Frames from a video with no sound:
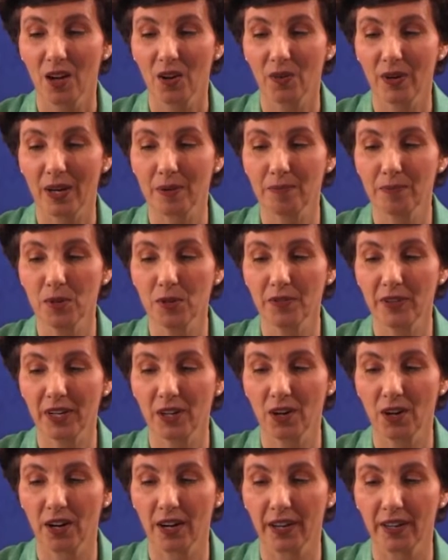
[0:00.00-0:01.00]
All right,
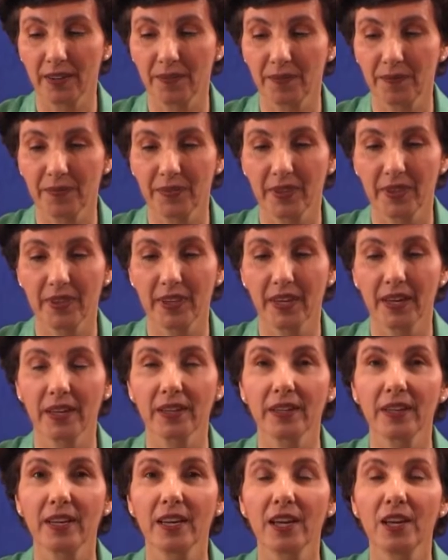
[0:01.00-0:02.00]
moving on
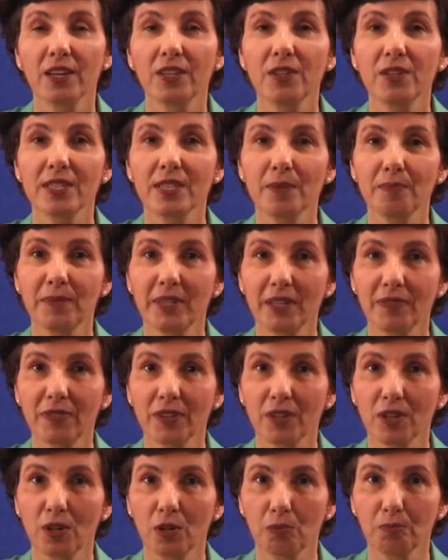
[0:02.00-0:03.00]
then to some
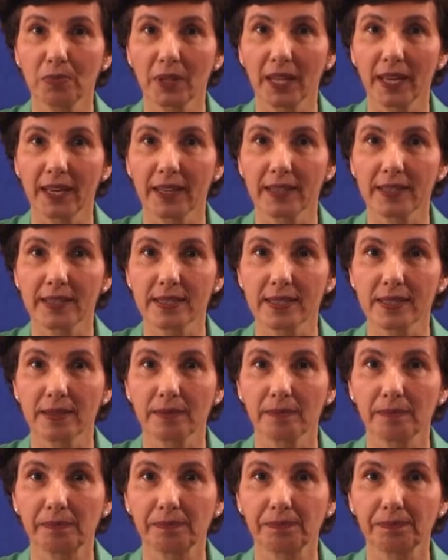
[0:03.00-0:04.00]
difficult blends.